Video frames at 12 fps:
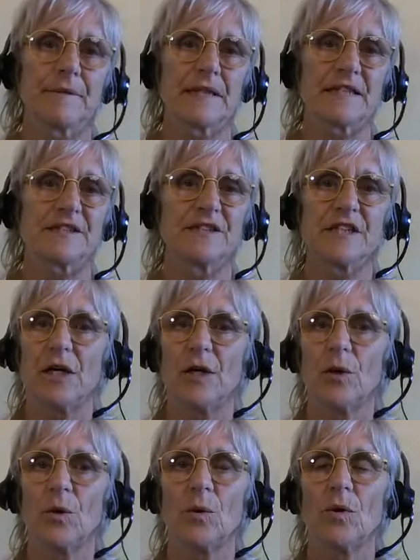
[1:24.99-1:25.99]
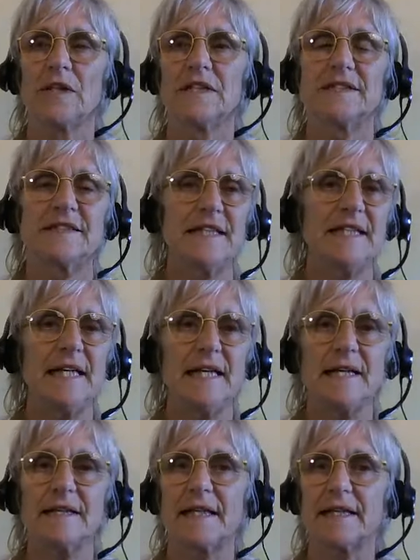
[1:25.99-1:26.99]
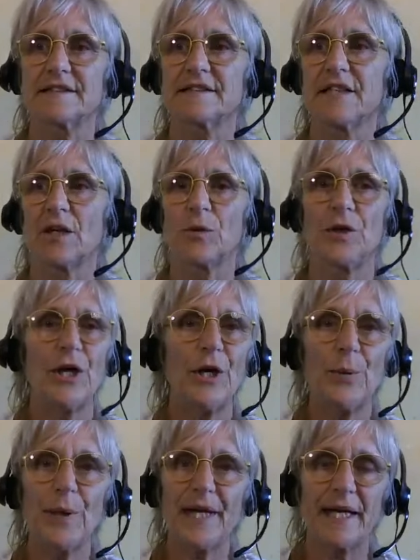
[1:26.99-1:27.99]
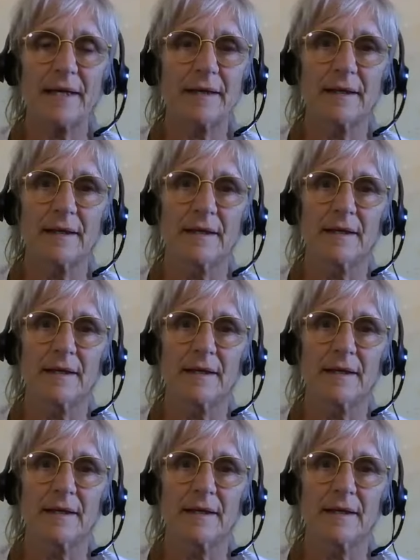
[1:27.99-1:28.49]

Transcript: There's no seeing. There's no knowing.